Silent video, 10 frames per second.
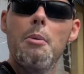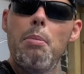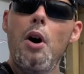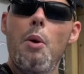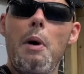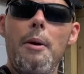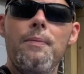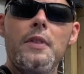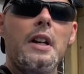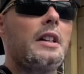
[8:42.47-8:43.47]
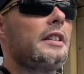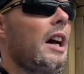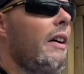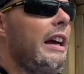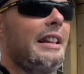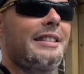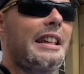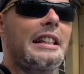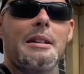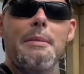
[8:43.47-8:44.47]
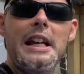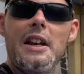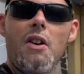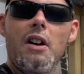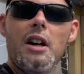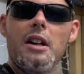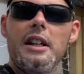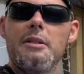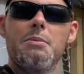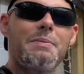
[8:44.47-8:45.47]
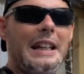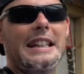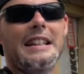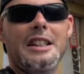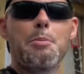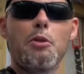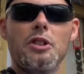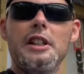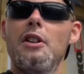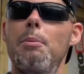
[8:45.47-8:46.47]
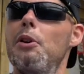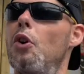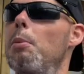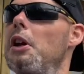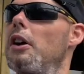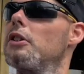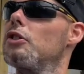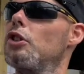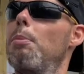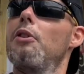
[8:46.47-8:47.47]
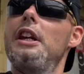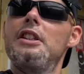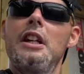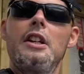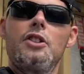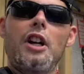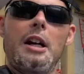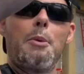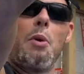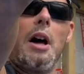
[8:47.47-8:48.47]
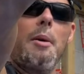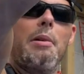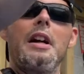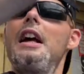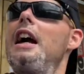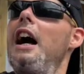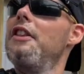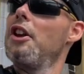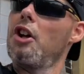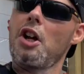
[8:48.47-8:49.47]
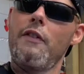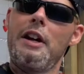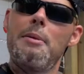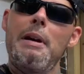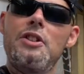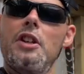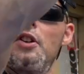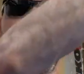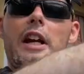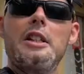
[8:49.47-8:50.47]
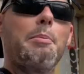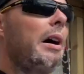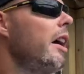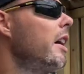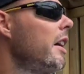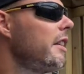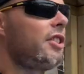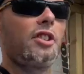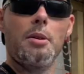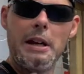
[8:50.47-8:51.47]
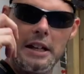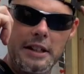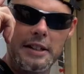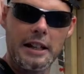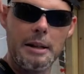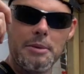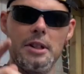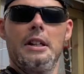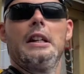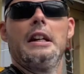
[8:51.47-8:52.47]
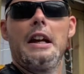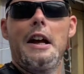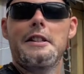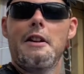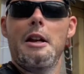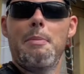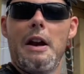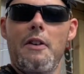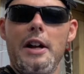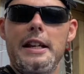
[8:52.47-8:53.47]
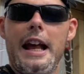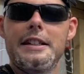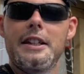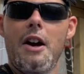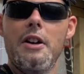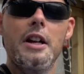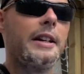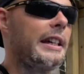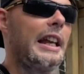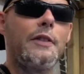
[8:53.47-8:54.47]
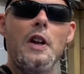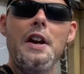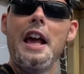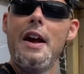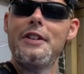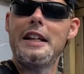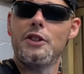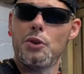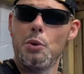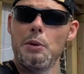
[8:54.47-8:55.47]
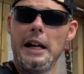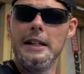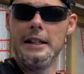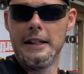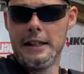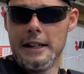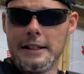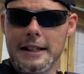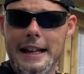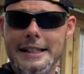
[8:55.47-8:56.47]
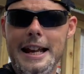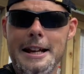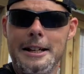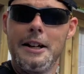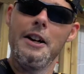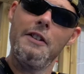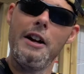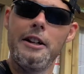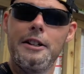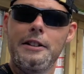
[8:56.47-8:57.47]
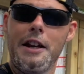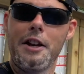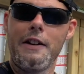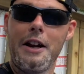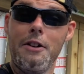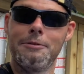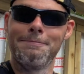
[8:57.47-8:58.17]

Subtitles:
per one. So it takes a minute longer, but it doesn't, it sprawls it as long. But normally I'd chop all these, chuck them all up, then I'll go around and measure the noggins. But this to me just seems a slightly better idea. So you live and learn, every day's a school day. So that's it. Right, time to crack on.